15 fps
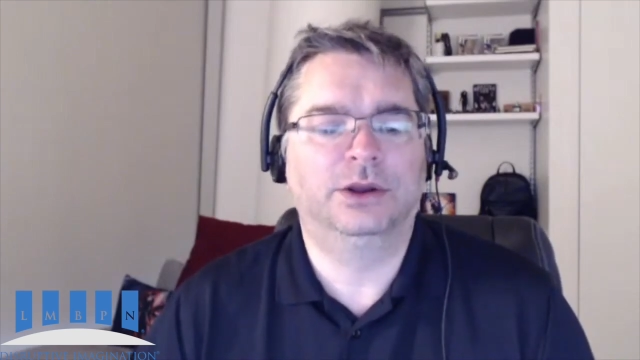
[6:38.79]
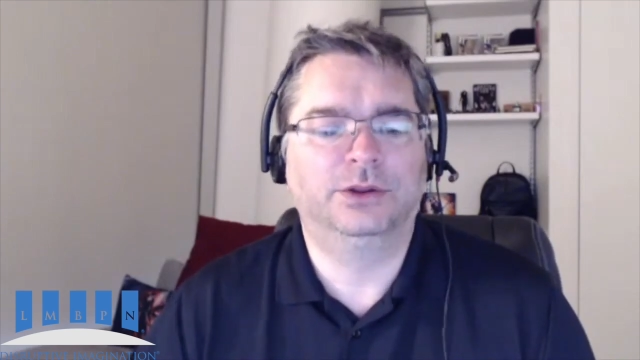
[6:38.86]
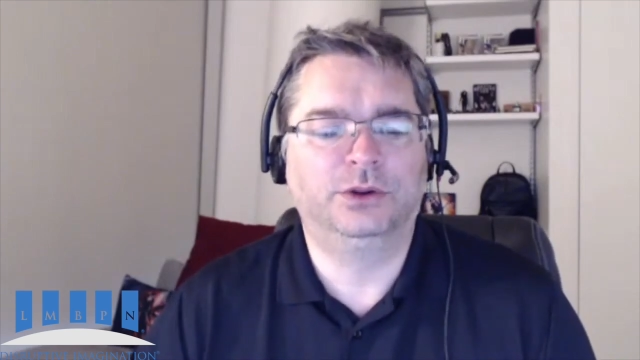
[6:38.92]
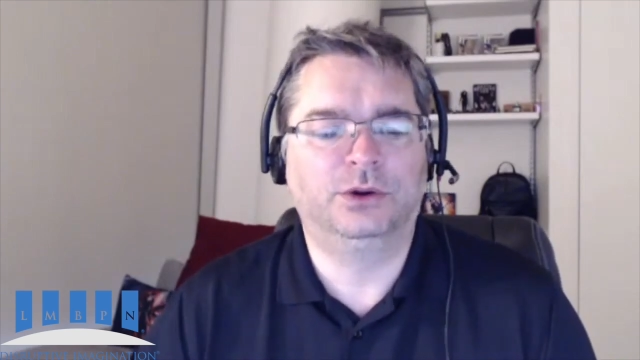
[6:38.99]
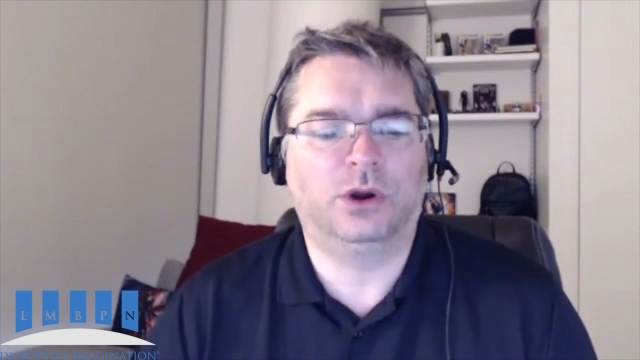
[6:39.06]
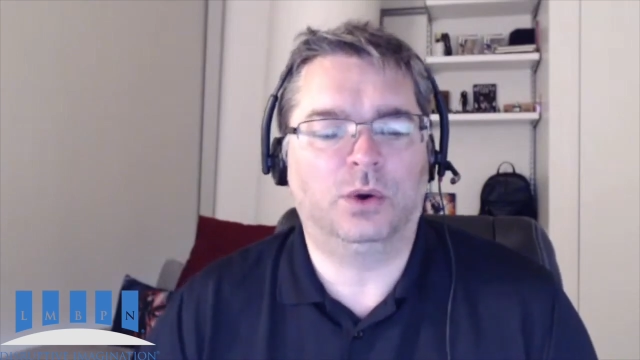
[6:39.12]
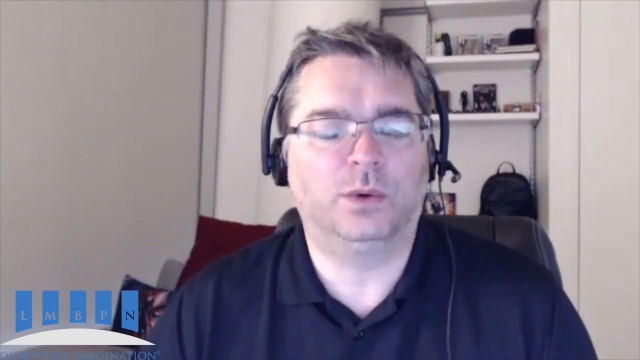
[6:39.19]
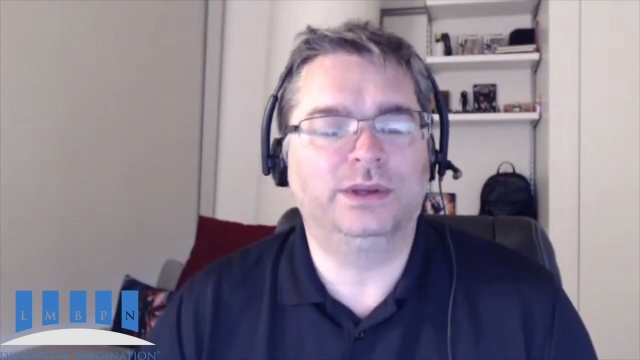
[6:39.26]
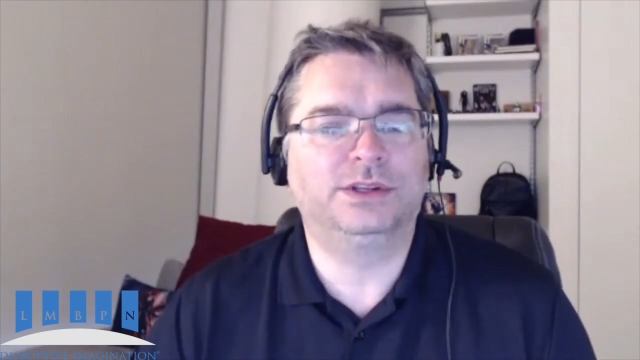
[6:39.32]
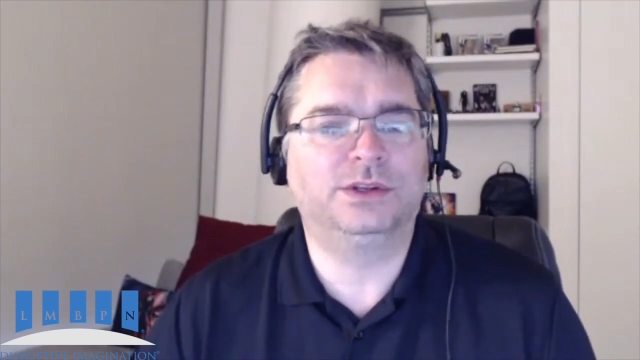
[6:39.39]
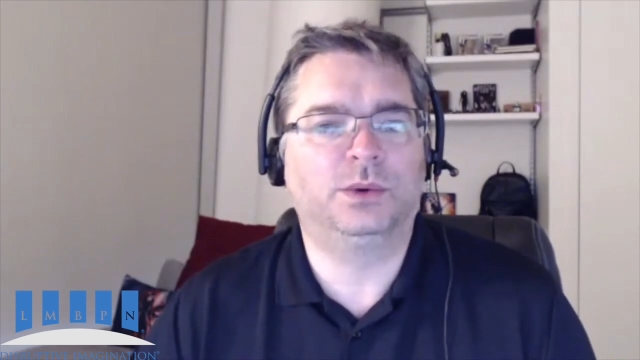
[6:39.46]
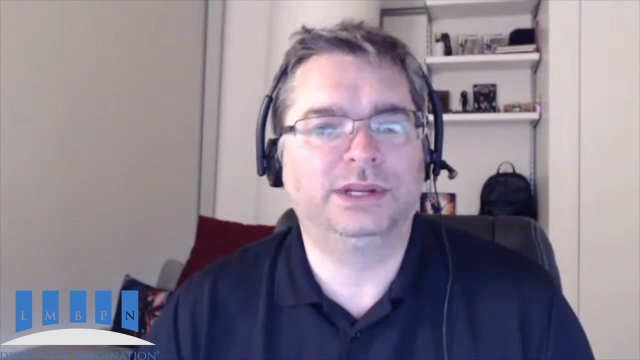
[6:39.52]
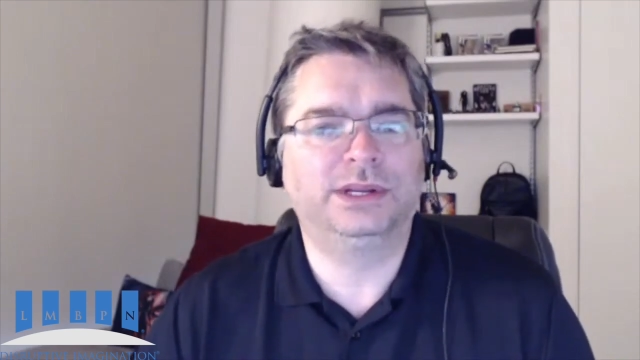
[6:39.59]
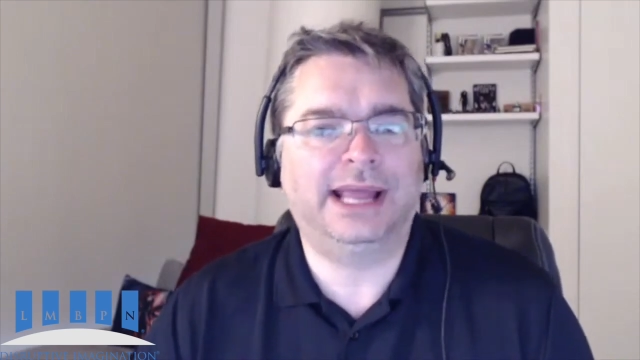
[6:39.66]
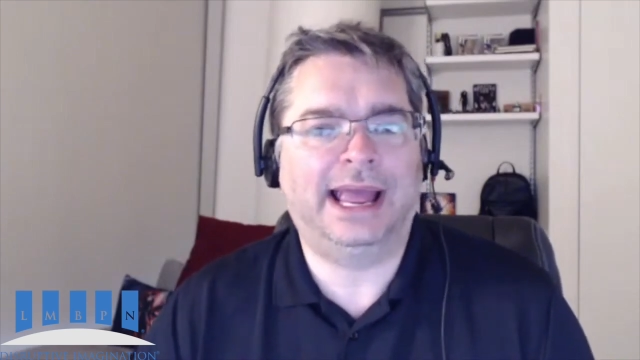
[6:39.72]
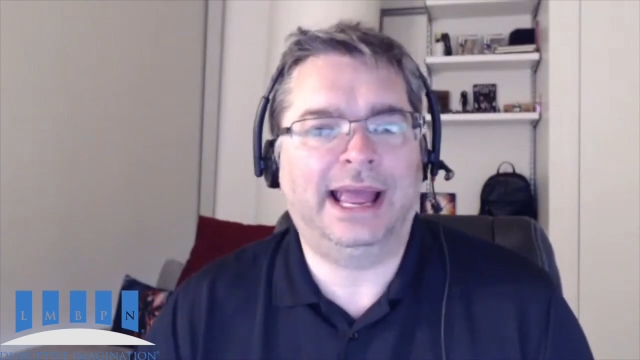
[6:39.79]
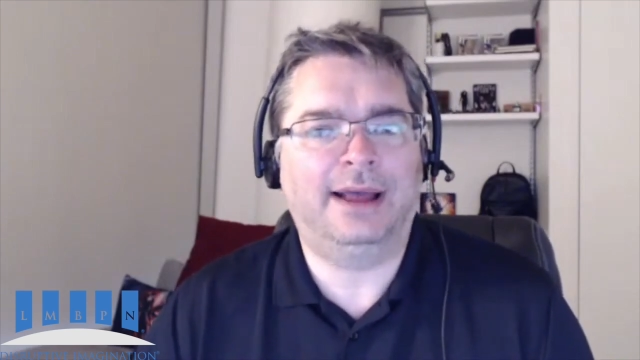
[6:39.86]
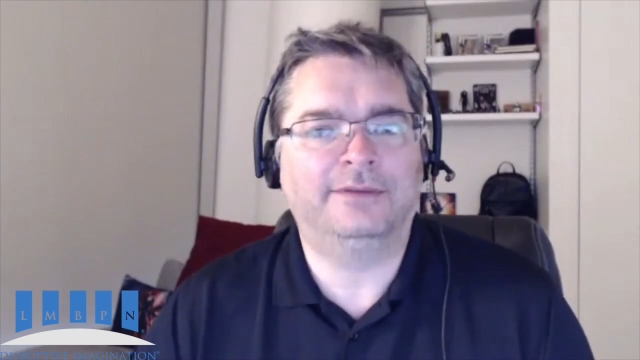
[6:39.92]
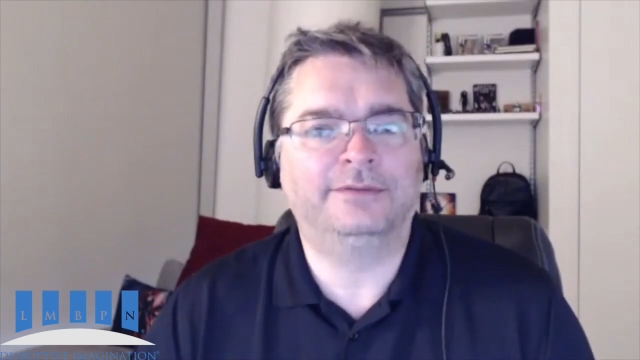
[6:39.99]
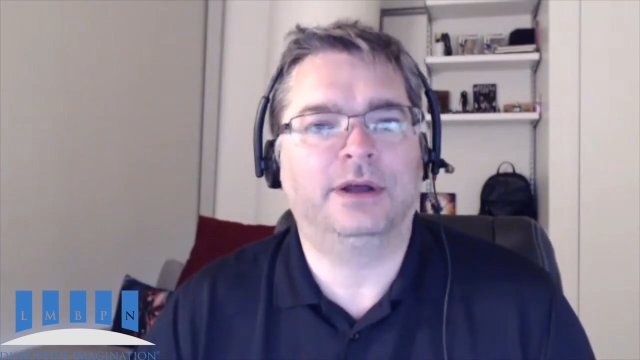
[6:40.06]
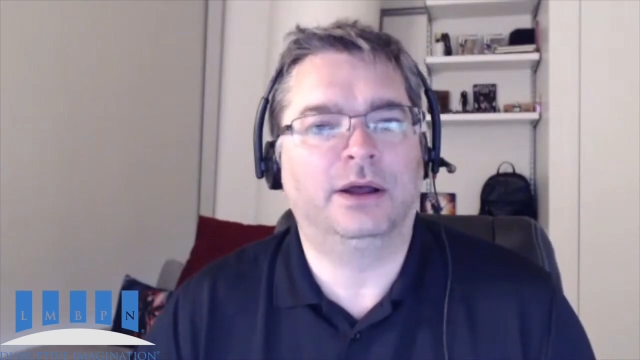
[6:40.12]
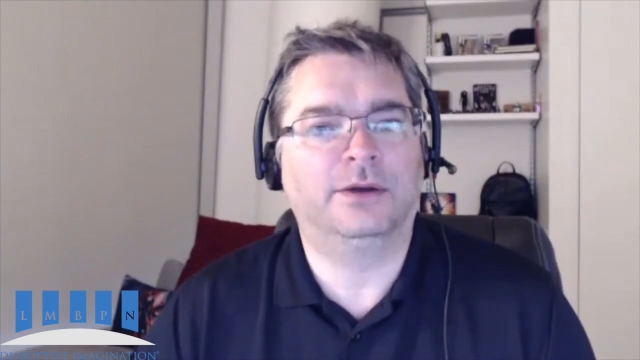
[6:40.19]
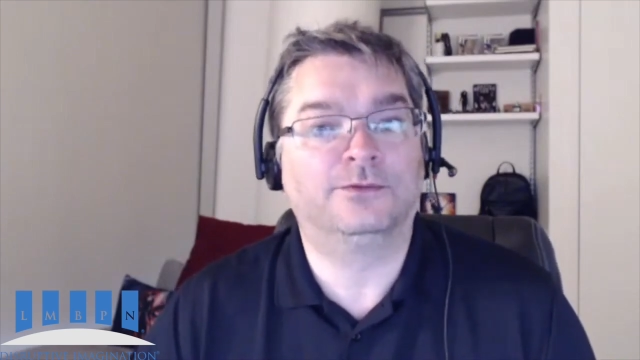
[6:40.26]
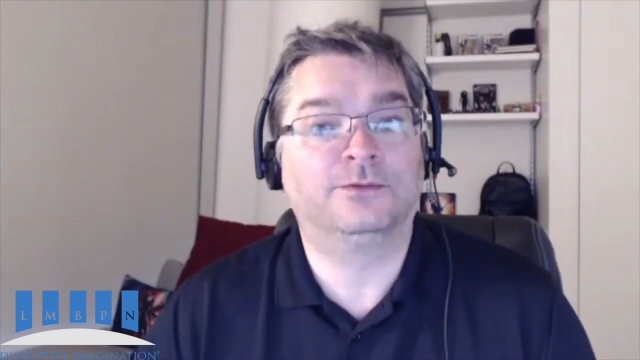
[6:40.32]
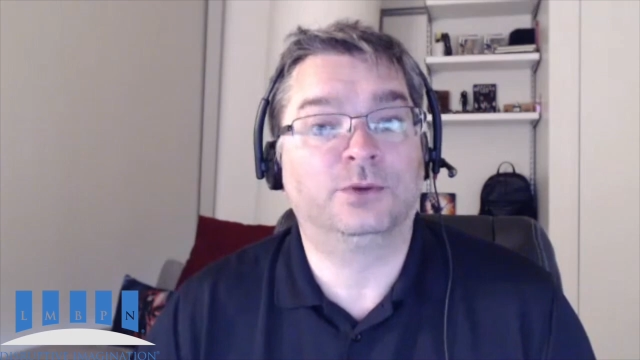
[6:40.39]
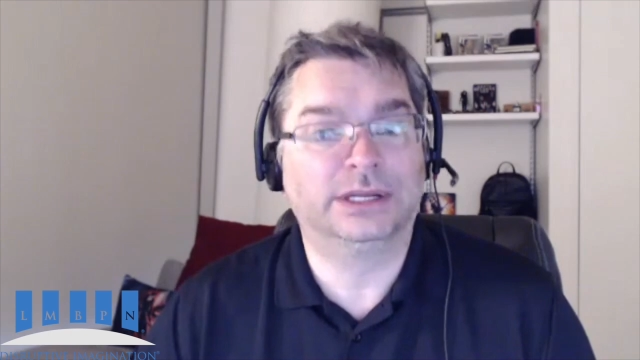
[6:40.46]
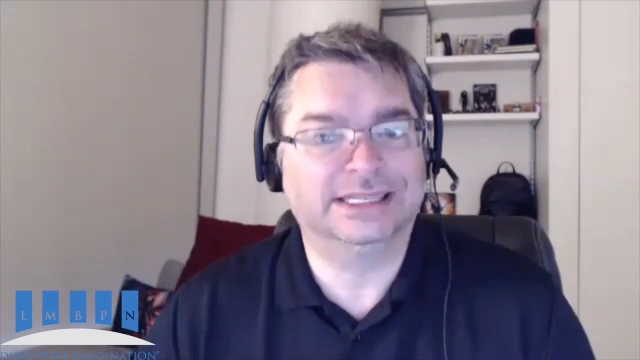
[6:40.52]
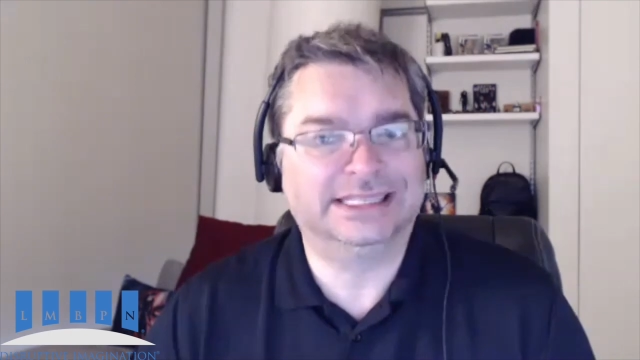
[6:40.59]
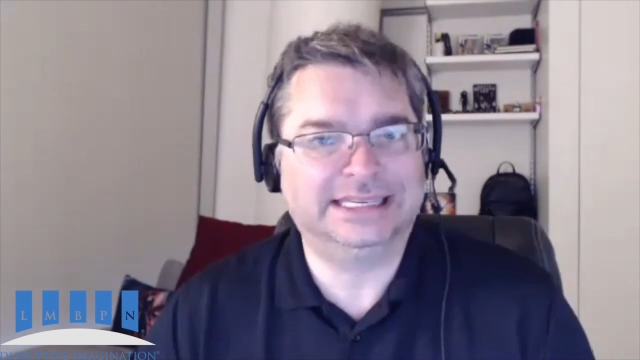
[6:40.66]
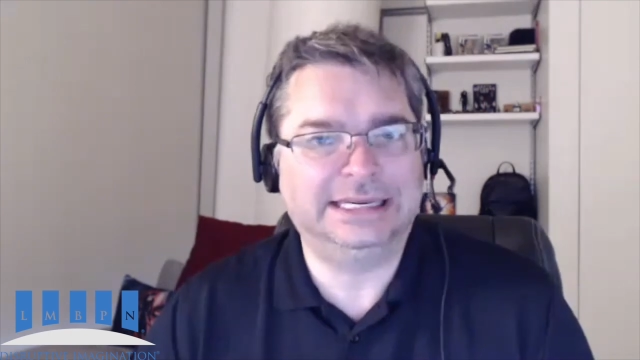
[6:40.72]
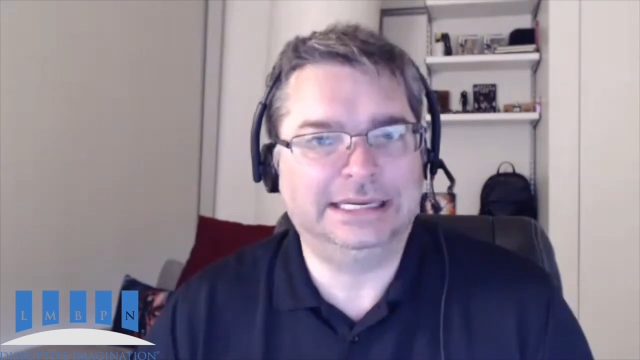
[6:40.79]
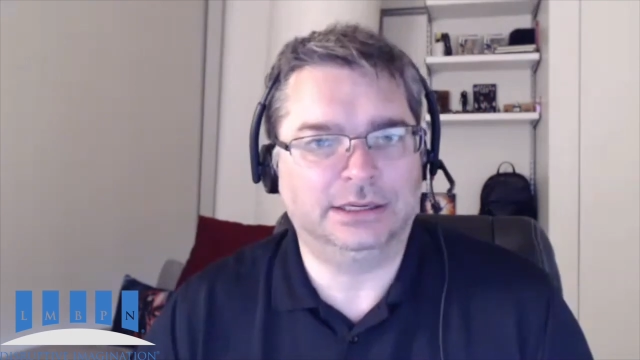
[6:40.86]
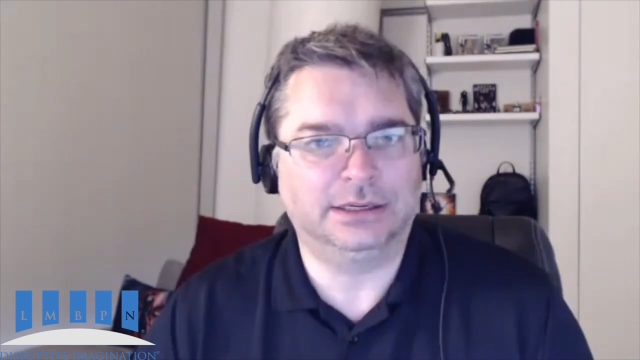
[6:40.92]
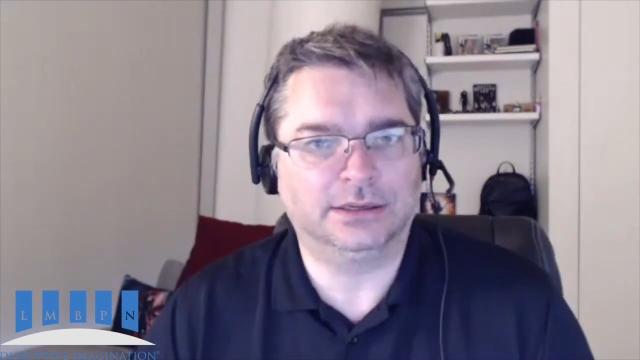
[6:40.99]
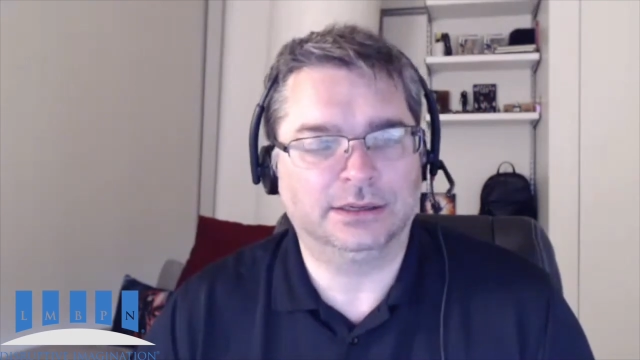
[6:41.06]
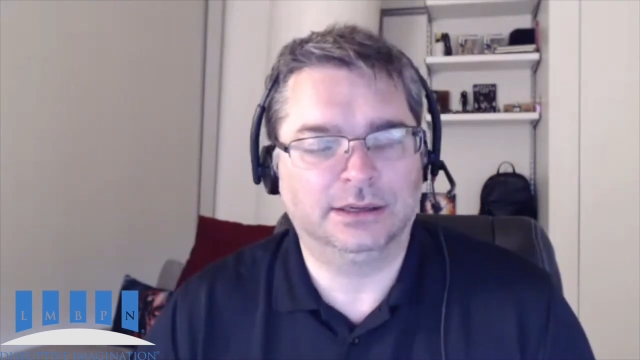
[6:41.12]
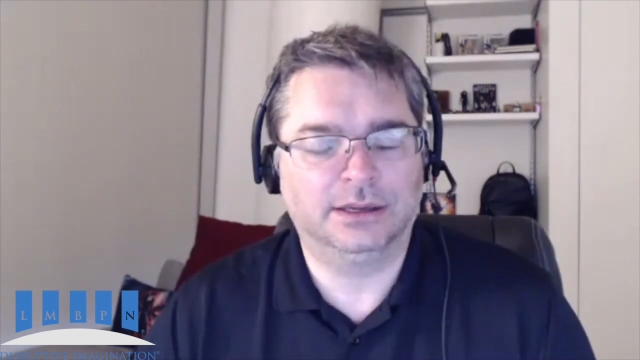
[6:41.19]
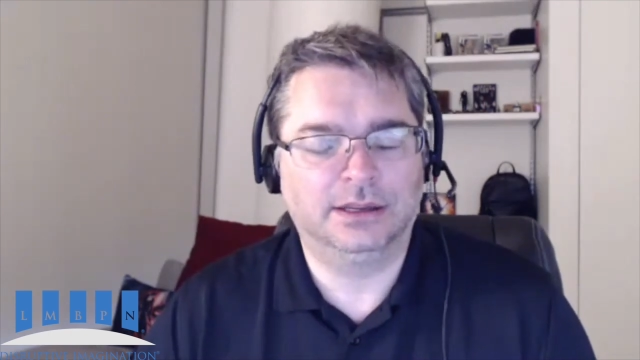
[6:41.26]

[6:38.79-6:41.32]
you're always going to have a frontier.